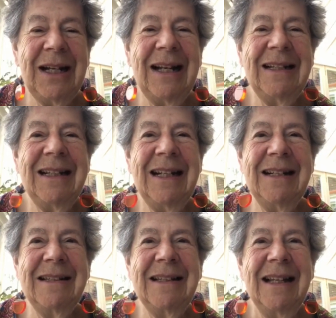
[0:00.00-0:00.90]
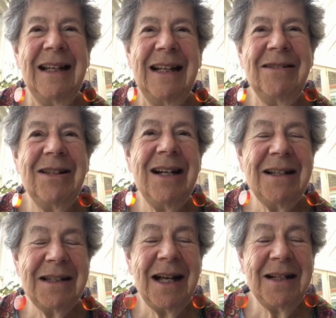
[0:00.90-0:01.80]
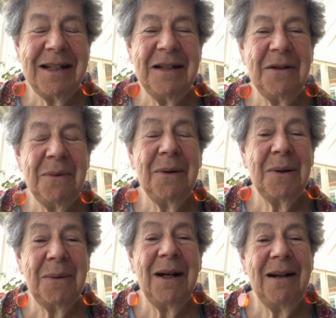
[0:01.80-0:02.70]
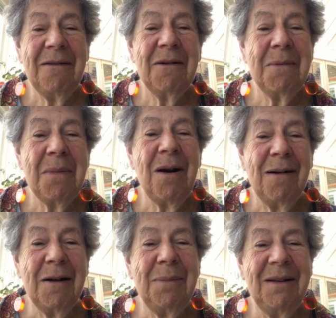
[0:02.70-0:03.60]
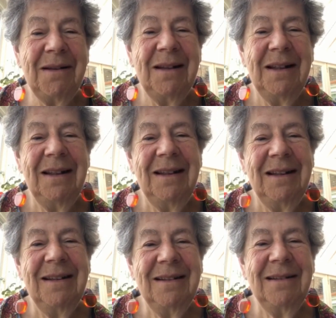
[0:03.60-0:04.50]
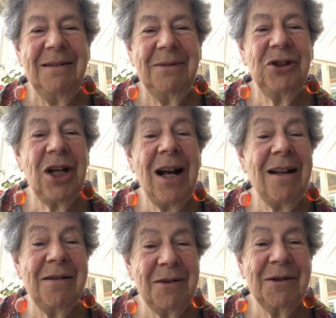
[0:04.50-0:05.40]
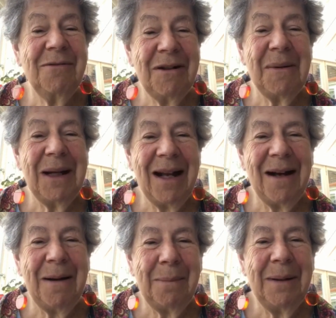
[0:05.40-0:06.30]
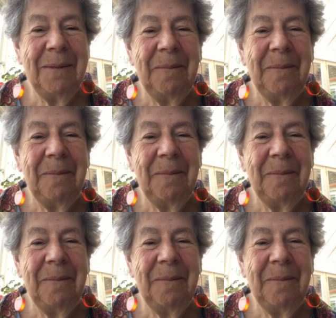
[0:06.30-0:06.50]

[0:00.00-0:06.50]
And it's an insight into a quite remarkable child's growing up.